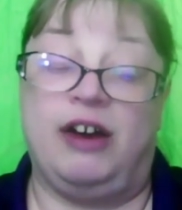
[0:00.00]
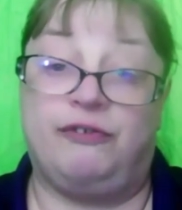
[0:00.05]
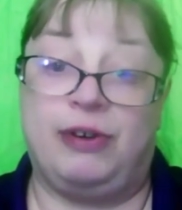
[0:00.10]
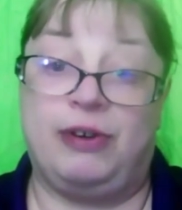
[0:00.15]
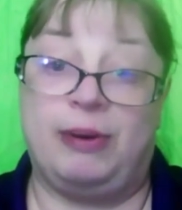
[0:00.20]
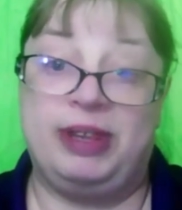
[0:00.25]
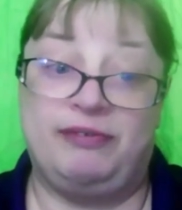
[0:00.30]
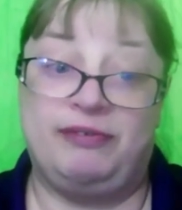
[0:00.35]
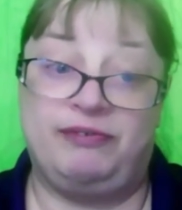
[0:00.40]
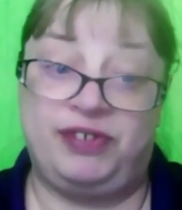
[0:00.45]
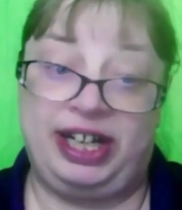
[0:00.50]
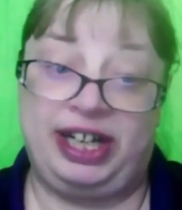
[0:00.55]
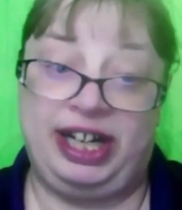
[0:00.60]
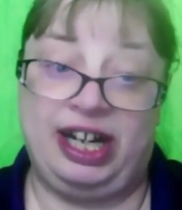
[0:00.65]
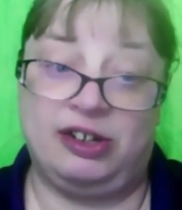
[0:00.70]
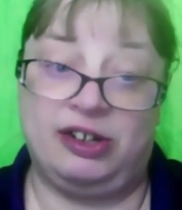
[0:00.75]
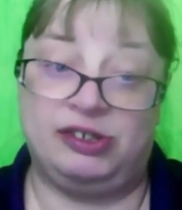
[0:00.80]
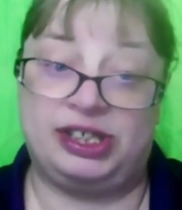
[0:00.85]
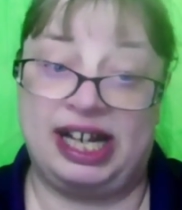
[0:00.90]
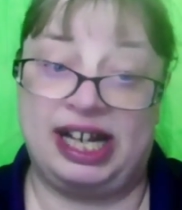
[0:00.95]
from the
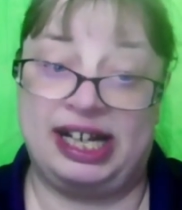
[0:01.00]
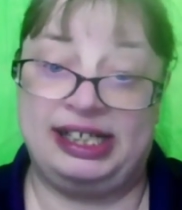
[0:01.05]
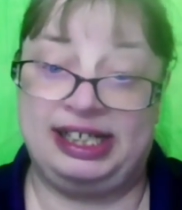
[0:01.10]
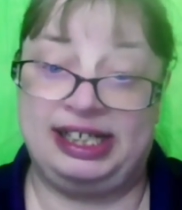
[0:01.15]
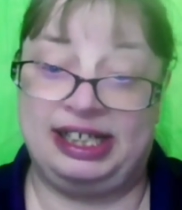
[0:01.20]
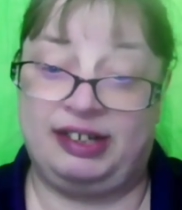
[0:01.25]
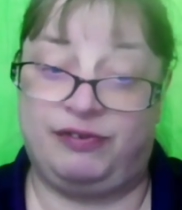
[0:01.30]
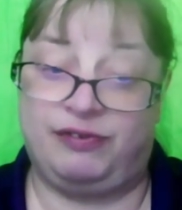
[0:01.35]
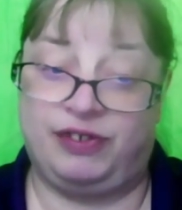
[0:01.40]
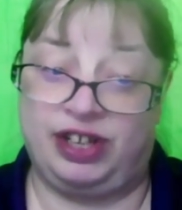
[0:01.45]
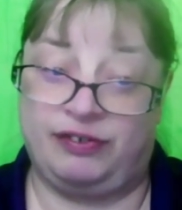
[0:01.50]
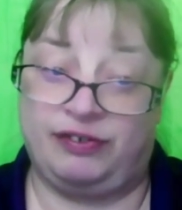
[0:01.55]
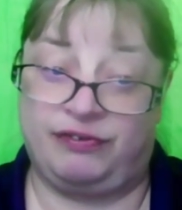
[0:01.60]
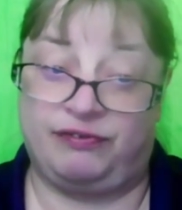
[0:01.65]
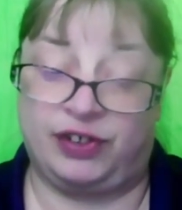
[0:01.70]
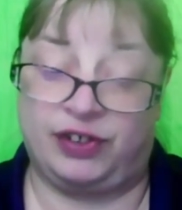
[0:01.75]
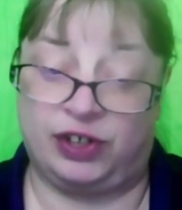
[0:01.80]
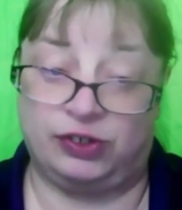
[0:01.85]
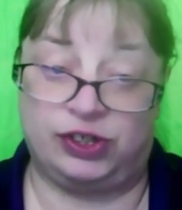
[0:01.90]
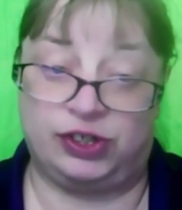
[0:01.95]
videos I did for the
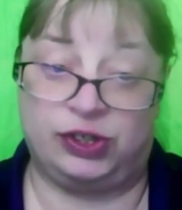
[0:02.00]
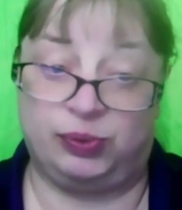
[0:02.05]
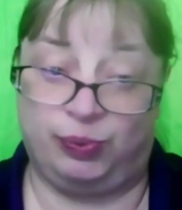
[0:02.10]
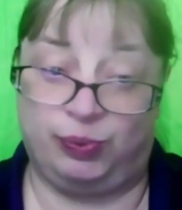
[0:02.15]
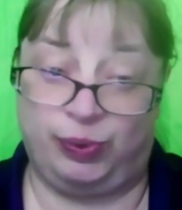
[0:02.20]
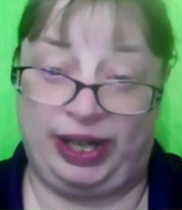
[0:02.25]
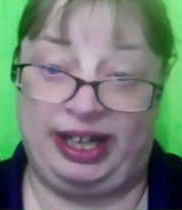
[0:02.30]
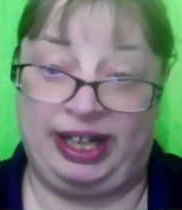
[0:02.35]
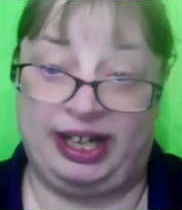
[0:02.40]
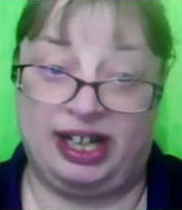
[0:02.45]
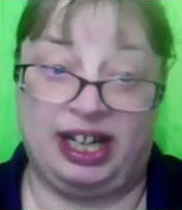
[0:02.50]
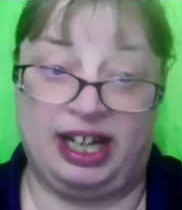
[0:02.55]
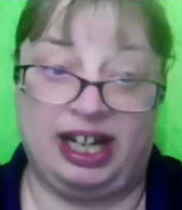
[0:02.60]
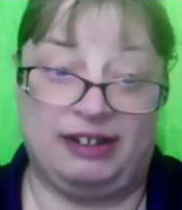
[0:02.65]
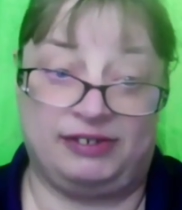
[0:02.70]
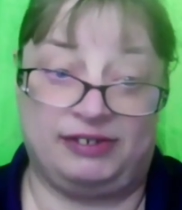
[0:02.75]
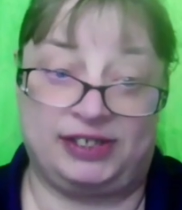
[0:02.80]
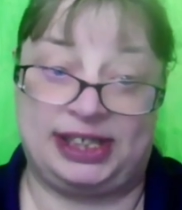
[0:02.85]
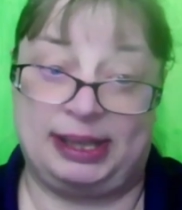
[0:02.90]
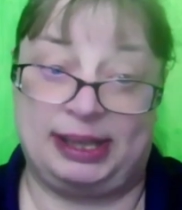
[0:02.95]
first week
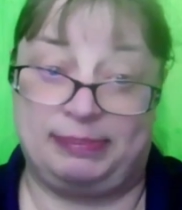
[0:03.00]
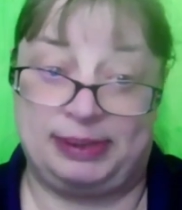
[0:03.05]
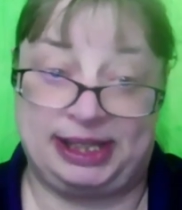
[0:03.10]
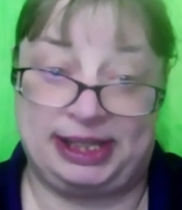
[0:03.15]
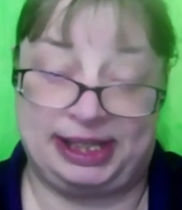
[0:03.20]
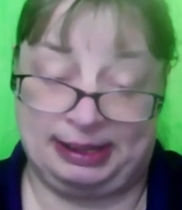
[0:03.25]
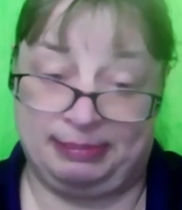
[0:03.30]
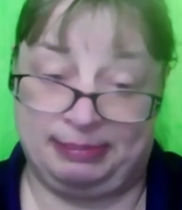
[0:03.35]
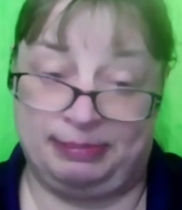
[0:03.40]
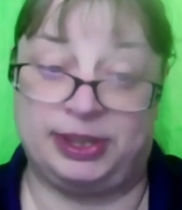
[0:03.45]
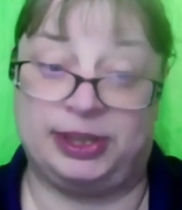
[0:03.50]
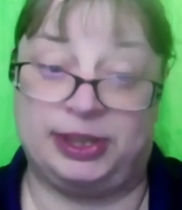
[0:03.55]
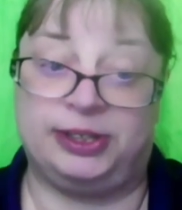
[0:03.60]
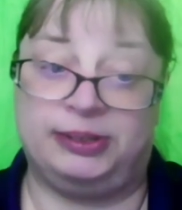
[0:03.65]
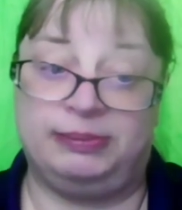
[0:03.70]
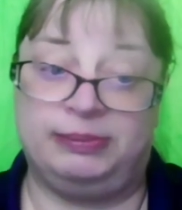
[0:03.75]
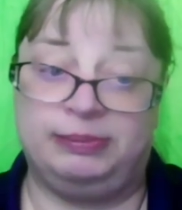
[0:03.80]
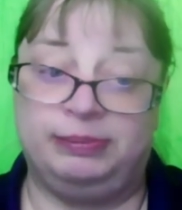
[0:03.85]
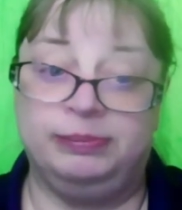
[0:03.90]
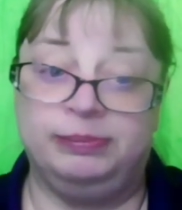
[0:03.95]
of
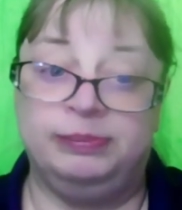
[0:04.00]
September.